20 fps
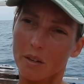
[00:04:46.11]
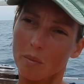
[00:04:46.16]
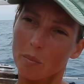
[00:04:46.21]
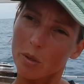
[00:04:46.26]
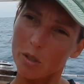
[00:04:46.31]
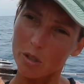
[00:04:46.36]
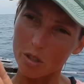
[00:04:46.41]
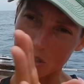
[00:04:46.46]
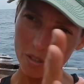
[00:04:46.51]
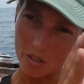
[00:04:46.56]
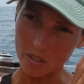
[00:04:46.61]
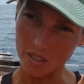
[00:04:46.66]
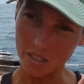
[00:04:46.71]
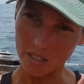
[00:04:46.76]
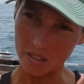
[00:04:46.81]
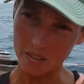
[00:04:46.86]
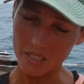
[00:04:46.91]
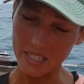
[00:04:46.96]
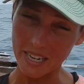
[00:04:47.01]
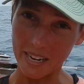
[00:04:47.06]
it pushed us on the
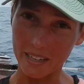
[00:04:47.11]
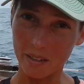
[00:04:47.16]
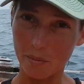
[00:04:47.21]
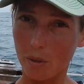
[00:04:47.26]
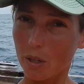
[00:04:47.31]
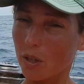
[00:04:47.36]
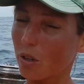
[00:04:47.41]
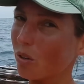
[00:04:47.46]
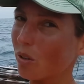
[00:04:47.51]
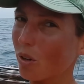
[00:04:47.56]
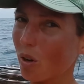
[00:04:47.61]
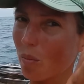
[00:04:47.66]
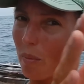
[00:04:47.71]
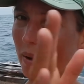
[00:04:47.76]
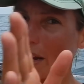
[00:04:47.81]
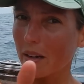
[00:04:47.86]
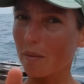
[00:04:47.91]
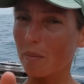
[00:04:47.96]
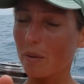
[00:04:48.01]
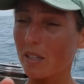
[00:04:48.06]
other tack, and we couldn't go
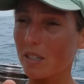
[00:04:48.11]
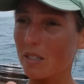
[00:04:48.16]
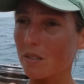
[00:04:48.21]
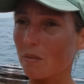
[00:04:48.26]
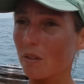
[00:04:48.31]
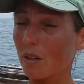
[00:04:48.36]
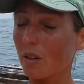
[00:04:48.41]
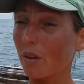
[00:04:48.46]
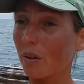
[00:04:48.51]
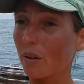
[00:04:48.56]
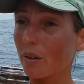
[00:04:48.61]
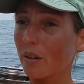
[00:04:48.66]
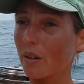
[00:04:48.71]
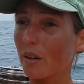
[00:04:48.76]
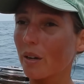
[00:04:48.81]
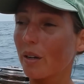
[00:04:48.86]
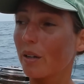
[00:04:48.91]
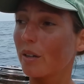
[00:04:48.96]
back because of the current.